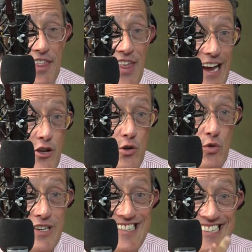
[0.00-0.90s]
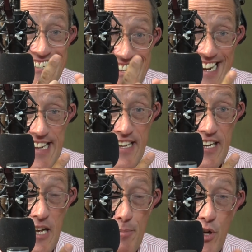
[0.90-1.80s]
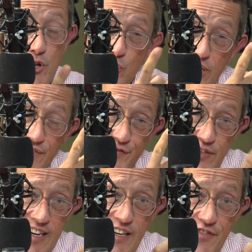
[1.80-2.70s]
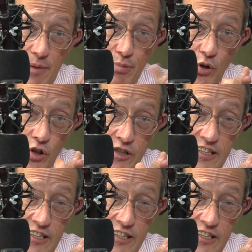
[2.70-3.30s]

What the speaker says: that you can see, because you can feel if they're bored.